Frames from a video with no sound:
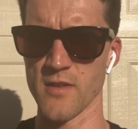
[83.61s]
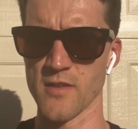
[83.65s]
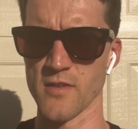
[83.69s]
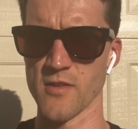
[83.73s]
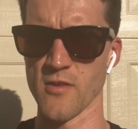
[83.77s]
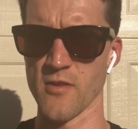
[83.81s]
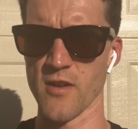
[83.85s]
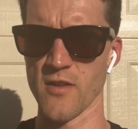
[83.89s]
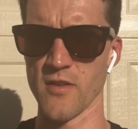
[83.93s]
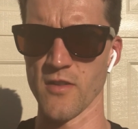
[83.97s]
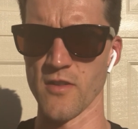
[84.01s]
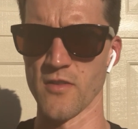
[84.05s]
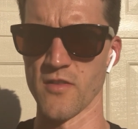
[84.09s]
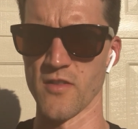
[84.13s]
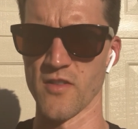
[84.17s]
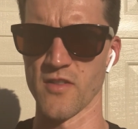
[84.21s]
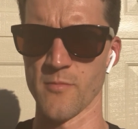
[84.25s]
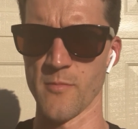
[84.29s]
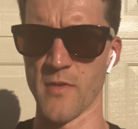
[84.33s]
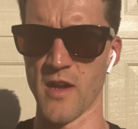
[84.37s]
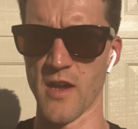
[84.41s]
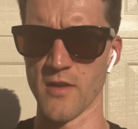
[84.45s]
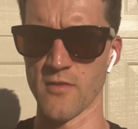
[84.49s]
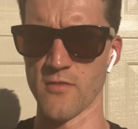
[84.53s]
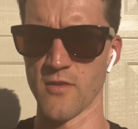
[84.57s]
So I don't use a
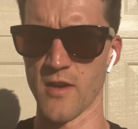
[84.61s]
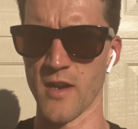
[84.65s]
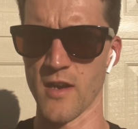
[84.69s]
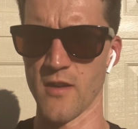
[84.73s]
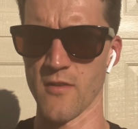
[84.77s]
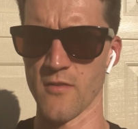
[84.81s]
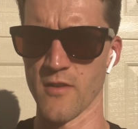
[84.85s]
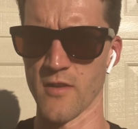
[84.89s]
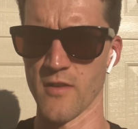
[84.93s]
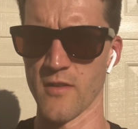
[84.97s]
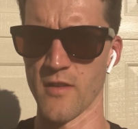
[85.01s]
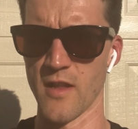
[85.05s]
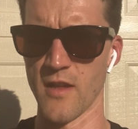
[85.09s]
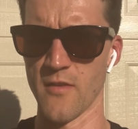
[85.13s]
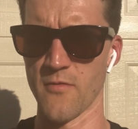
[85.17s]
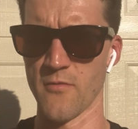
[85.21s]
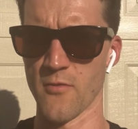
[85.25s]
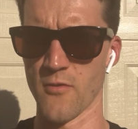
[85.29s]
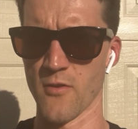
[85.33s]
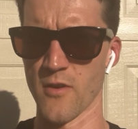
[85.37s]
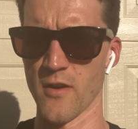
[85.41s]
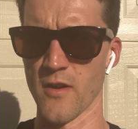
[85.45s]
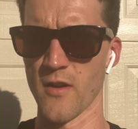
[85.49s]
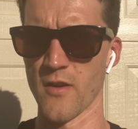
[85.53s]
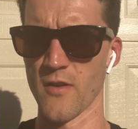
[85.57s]
smart trainer, and
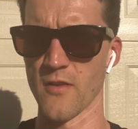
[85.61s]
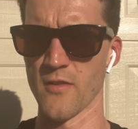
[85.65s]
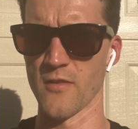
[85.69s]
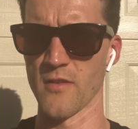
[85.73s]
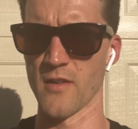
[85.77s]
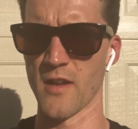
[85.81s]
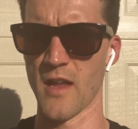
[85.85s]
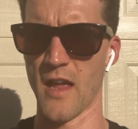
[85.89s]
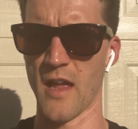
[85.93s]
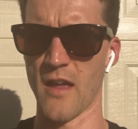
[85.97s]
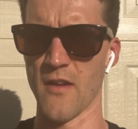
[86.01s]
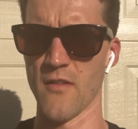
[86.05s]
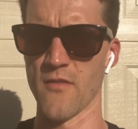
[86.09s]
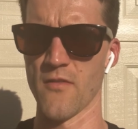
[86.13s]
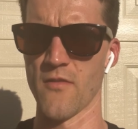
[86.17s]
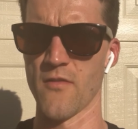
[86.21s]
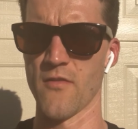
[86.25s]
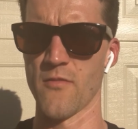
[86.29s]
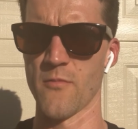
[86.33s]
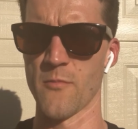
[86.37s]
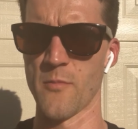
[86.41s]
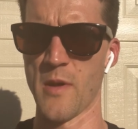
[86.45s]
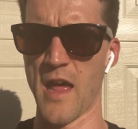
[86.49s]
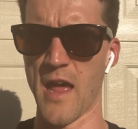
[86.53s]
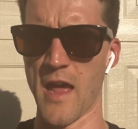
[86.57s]
therefore I don't have
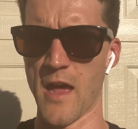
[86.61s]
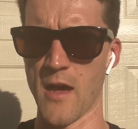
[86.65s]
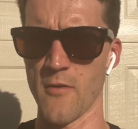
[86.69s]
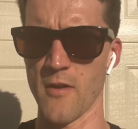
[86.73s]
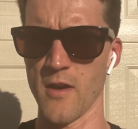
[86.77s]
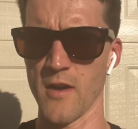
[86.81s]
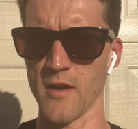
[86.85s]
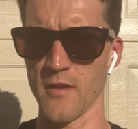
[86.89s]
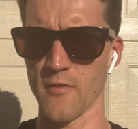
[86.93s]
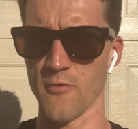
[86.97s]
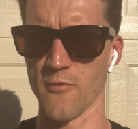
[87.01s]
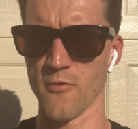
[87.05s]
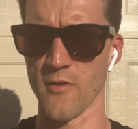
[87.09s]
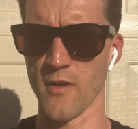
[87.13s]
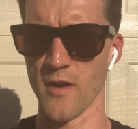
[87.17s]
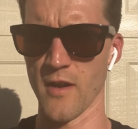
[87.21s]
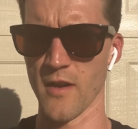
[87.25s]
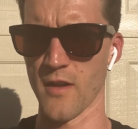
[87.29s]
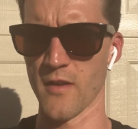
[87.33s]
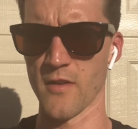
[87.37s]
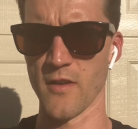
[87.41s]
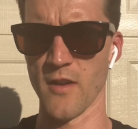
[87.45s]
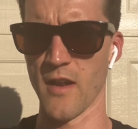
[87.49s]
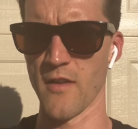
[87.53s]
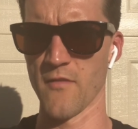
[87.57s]
power,
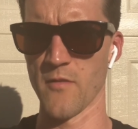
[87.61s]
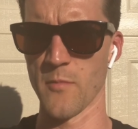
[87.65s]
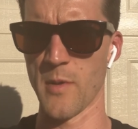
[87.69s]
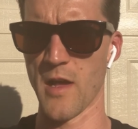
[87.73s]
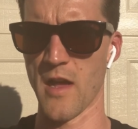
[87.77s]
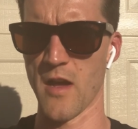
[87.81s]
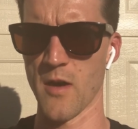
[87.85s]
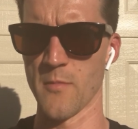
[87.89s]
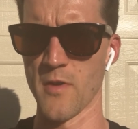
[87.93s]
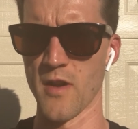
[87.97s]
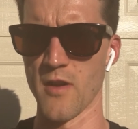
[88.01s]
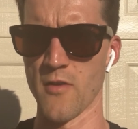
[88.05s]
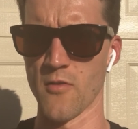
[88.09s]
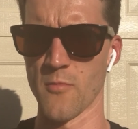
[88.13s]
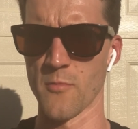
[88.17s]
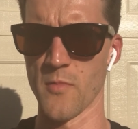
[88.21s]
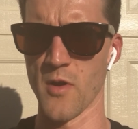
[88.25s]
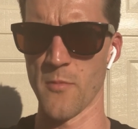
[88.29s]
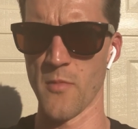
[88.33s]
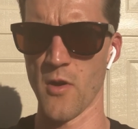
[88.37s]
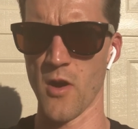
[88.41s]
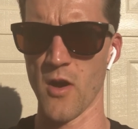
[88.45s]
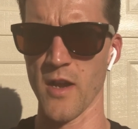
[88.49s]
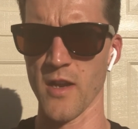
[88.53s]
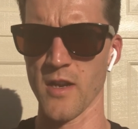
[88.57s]
and I don't have a power meter on
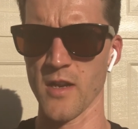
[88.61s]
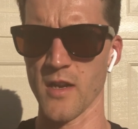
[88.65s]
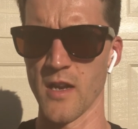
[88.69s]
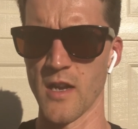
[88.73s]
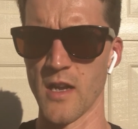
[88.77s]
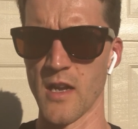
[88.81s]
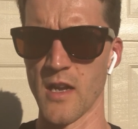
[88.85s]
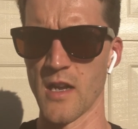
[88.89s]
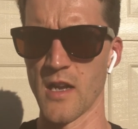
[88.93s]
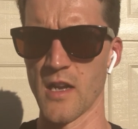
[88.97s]
my bike.